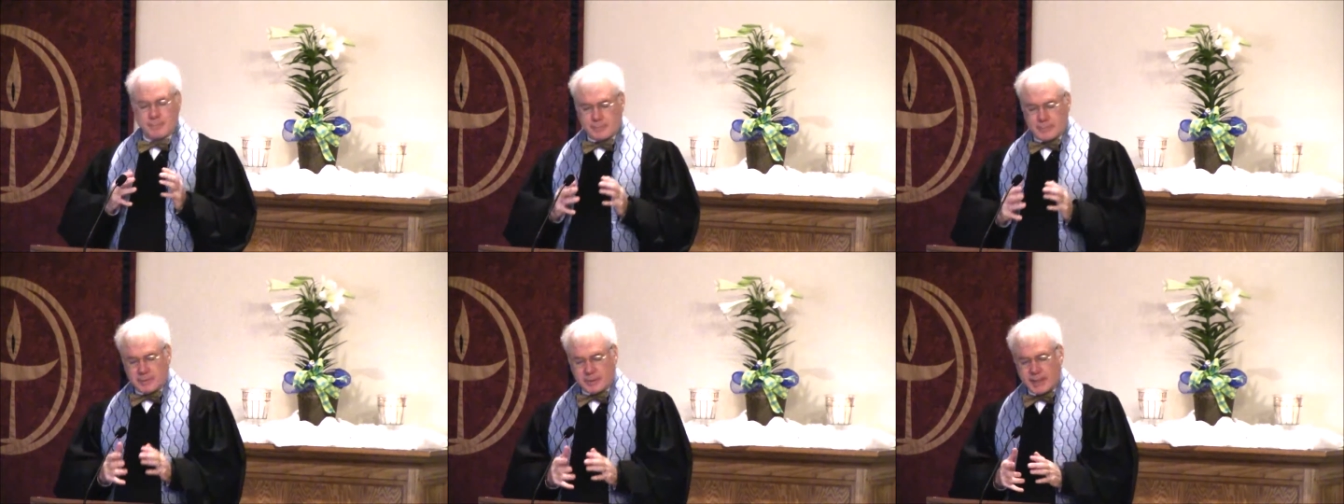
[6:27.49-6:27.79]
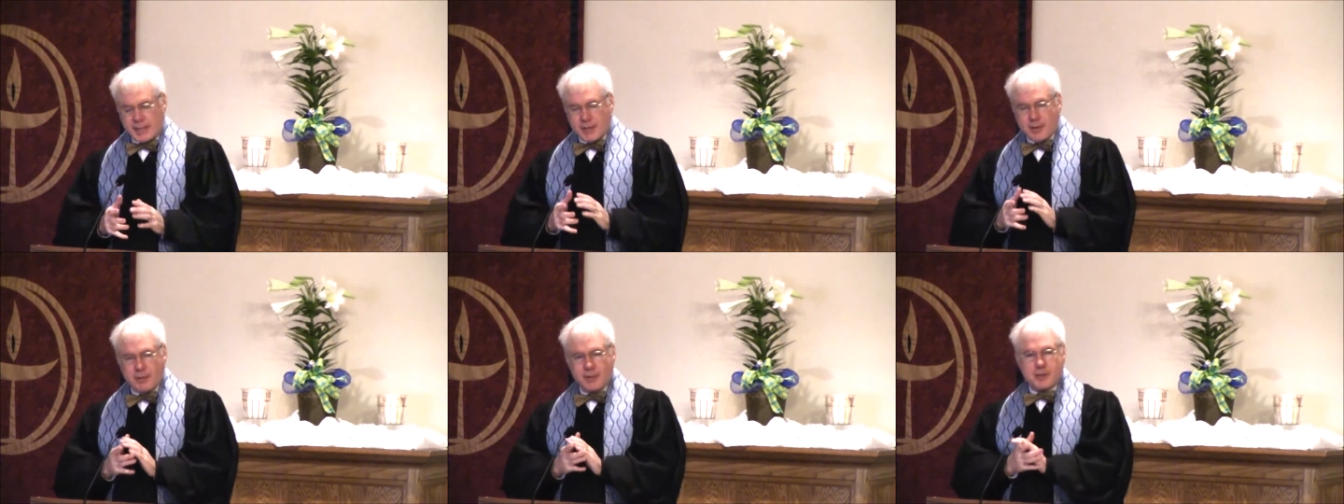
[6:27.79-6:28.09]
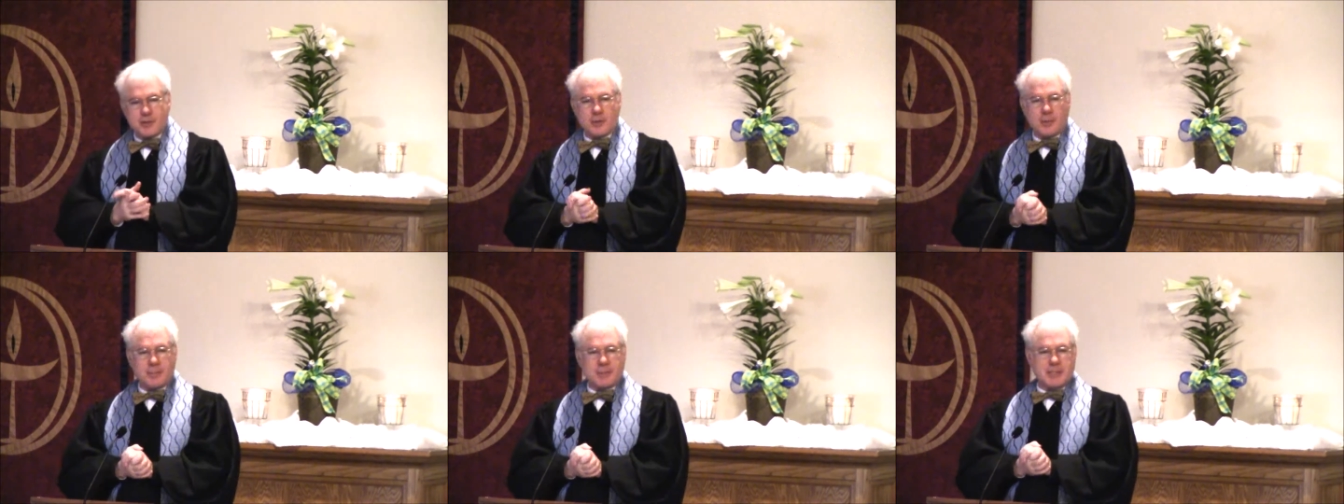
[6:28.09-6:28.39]
later
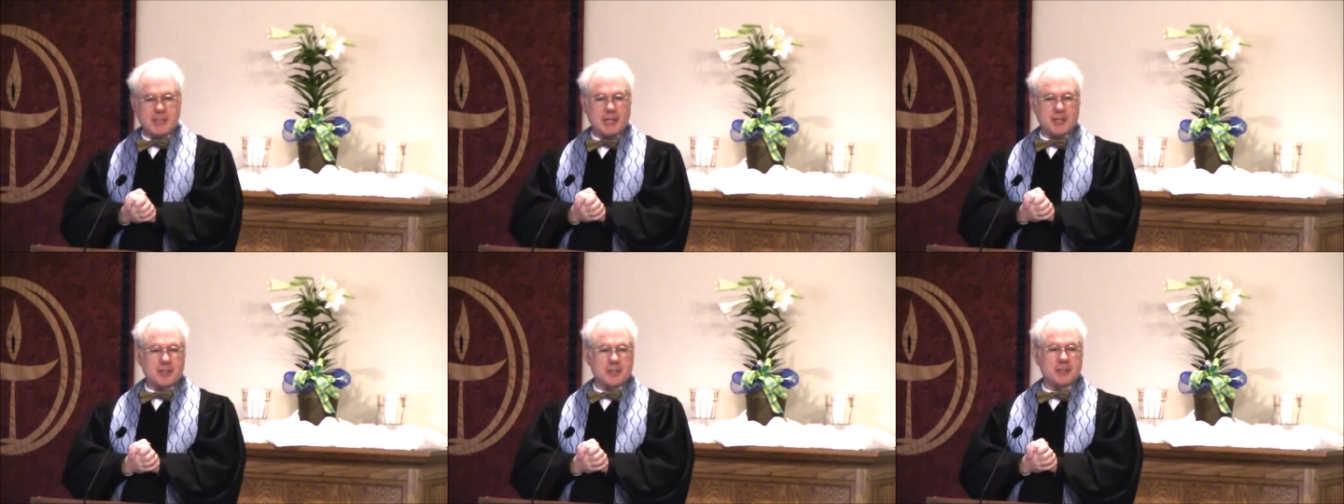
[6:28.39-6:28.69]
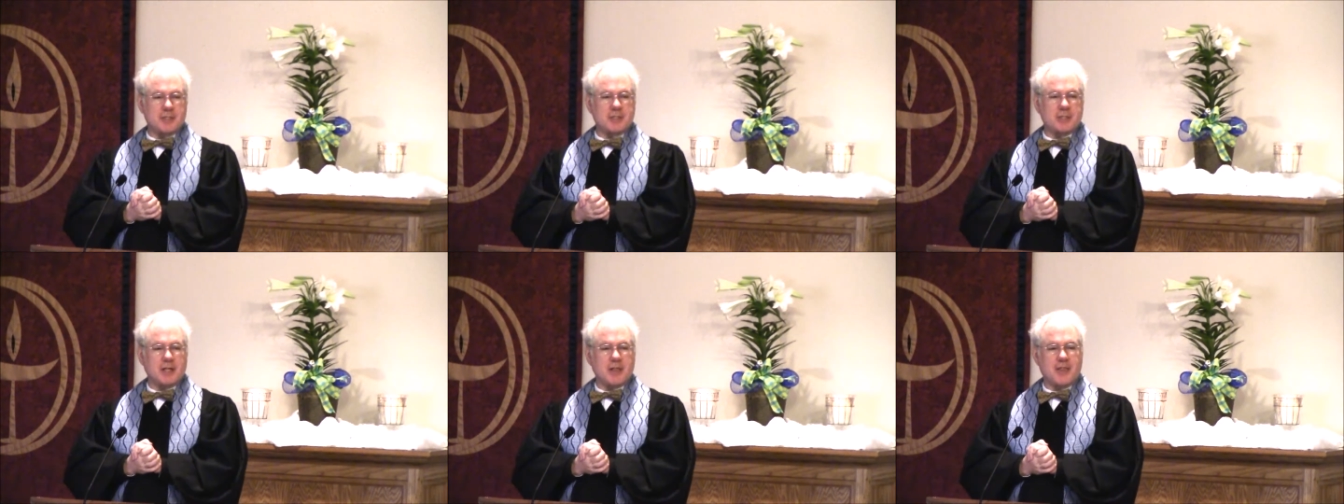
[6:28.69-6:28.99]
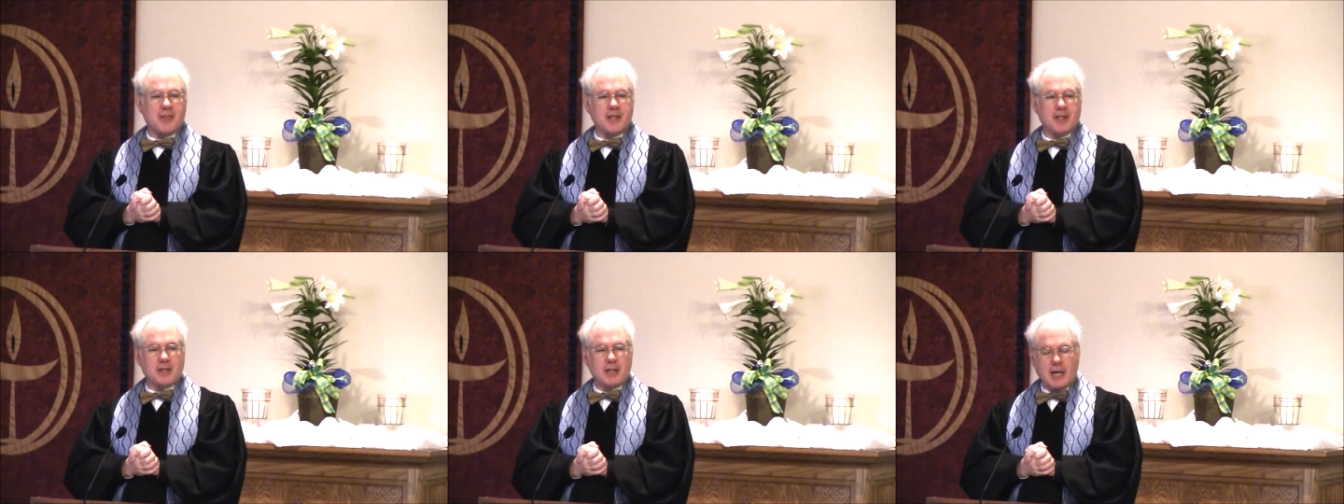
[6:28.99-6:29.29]
interpretations and
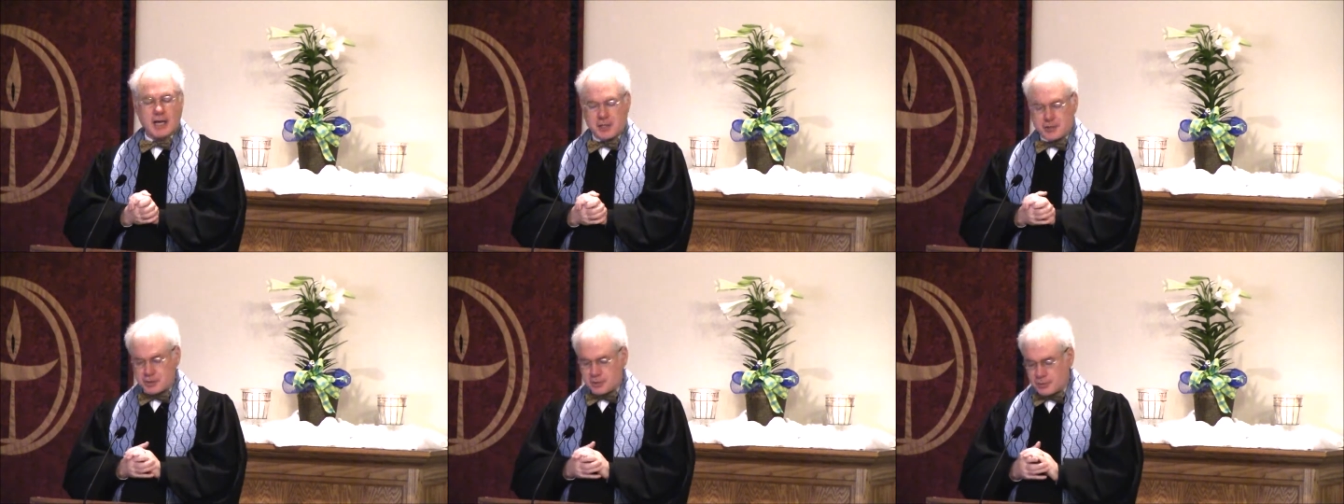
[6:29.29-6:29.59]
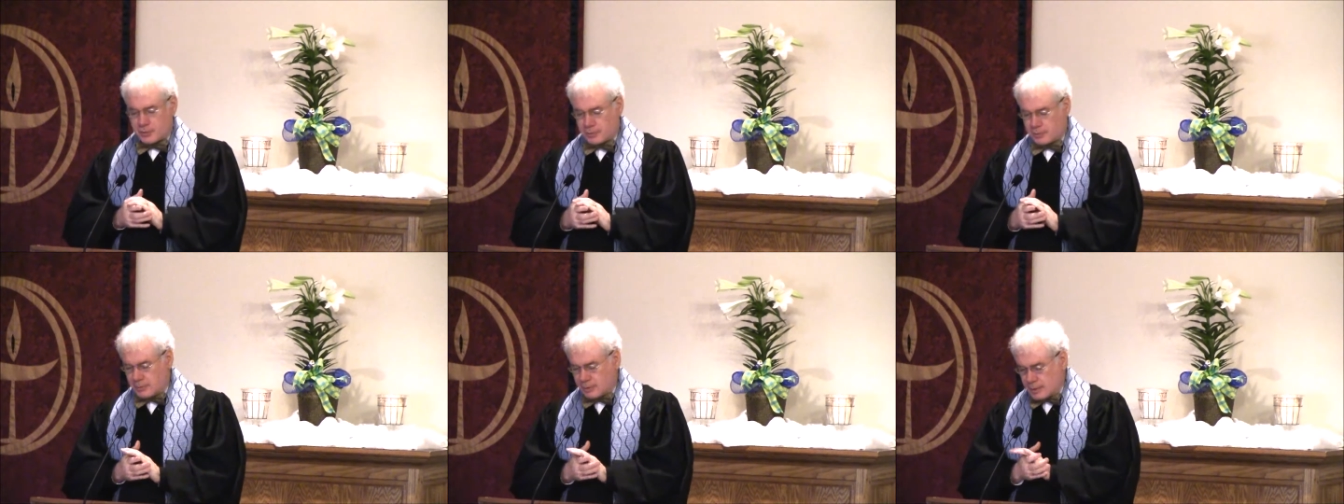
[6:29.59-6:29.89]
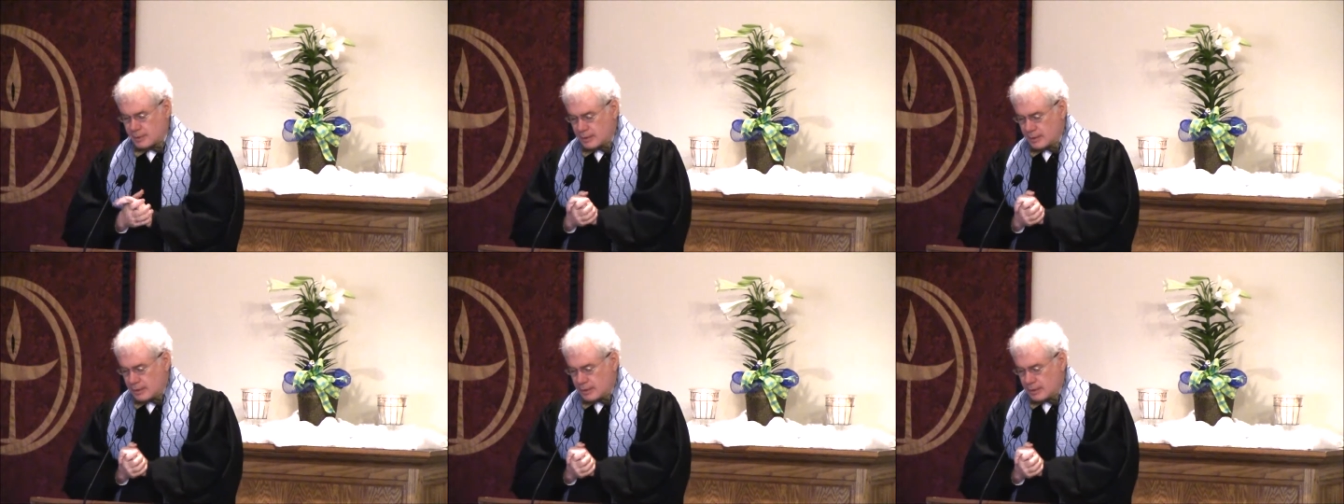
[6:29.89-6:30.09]
theological